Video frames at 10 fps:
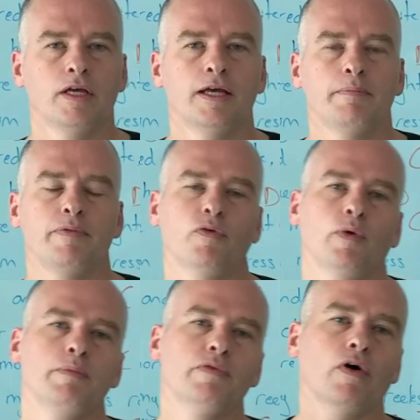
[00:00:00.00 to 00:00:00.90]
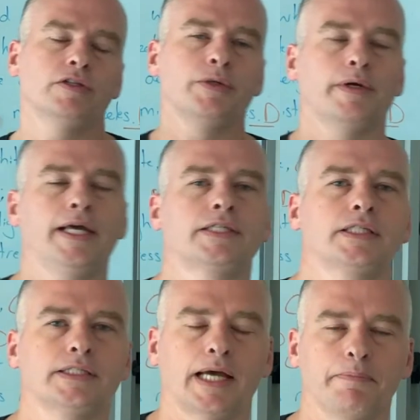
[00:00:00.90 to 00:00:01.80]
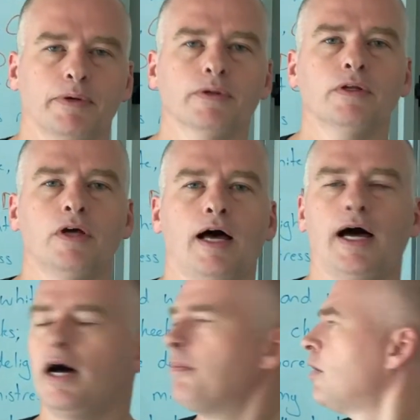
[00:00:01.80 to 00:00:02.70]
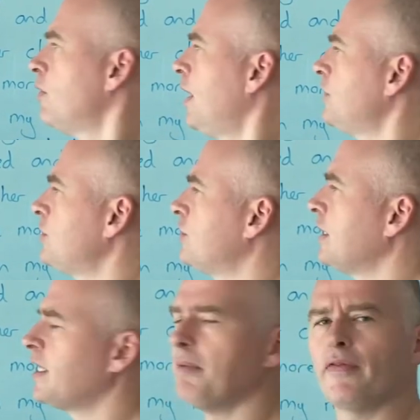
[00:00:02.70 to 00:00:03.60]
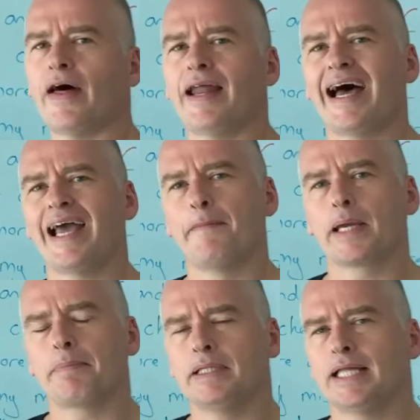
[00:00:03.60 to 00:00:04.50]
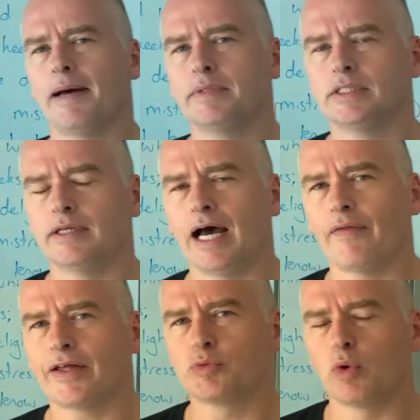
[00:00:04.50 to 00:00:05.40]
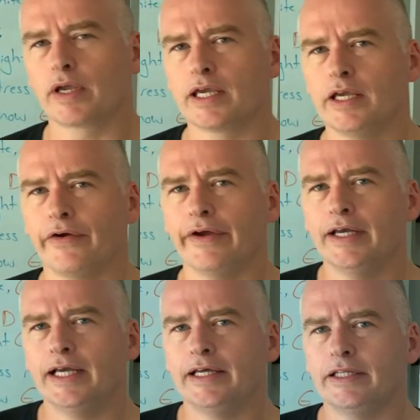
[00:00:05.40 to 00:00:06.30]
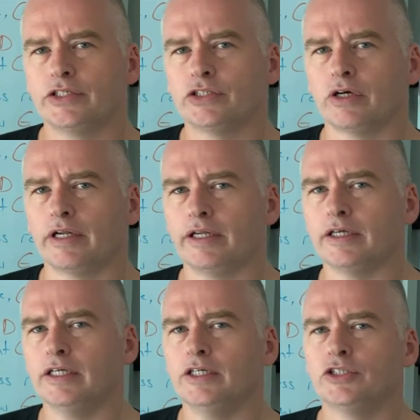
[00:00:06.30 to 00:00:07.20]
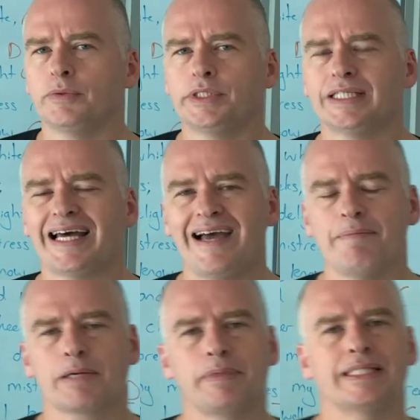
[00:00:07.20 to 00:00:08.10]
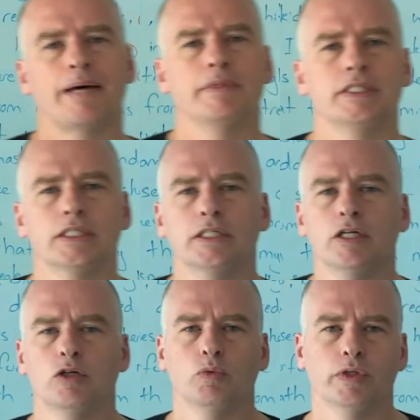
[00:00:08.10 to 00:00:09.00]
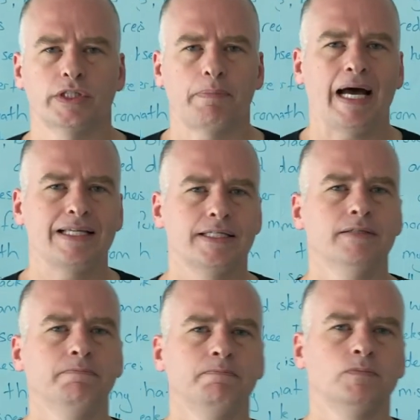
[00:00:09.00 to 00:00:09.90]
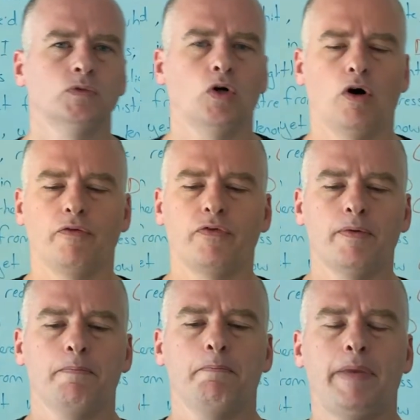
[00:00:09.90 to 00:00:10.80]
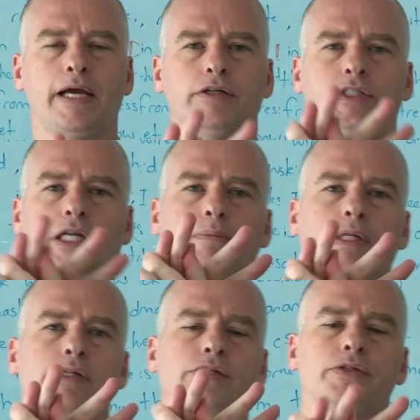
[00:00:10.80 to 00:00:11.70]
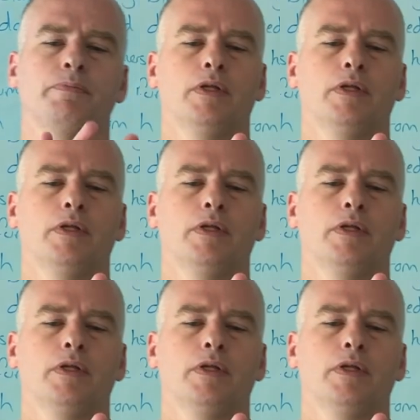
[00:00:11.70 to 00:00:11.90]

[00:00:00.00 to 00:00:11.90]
Before we move on to our next example, let's just think about that iambic pentameter and how that's working here in this sonnet. So we said that iambic pentameter was a pattern of paired syllables,